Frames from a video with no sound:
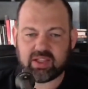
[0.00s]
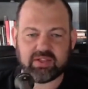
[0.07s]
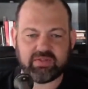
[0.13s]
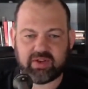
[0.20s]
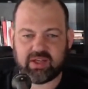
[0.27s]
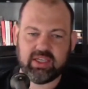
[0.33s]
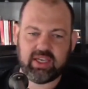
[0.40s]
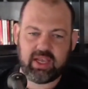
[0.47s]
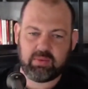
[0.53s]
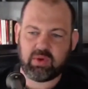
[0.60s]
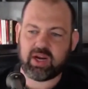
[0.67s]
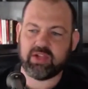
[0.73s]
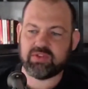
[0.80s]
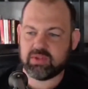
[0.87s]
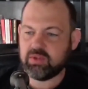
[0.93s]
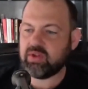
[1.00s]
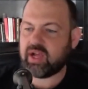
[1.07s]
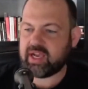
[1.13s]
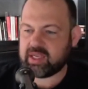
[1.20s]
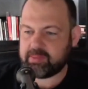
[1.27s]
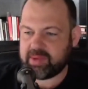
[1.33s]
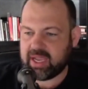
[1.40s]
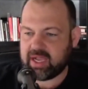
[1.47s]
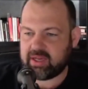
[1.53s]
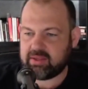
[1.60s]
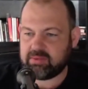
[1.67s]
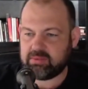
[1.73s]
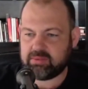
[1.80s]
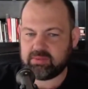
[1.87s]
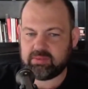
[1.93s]
because they can. And what I do
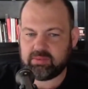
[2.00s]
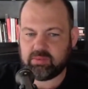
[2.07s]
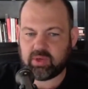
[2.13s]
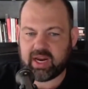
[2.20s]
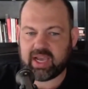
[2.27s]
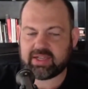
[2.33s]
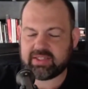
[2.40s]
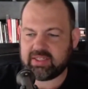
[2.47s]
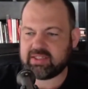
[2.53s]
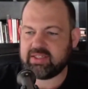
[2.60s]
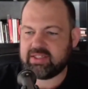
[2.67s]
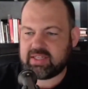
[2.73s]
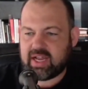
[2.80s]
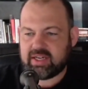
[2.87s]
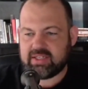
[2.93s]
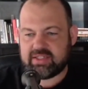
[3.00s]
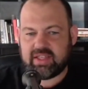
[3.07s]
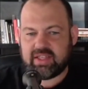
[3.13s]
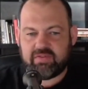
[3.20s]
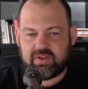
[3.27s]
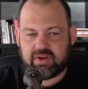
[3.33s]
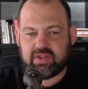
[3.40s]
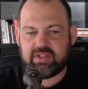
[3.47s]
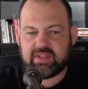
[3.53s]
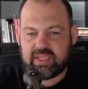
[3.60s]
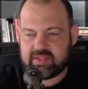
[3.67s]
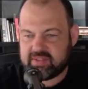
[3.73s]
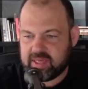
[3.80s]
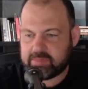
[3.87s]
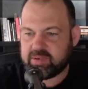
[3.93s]
like about what Access has done is
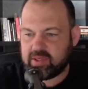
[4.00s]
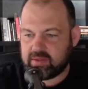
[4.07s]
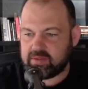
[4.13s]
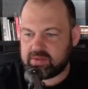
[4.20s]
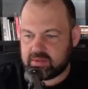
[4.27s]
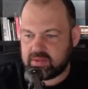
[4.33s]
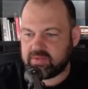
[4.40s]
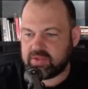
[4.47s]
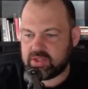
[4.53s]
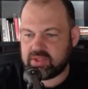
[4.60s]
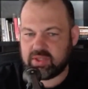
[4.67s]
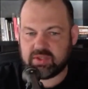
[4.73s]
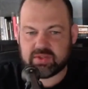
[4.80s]
they're separate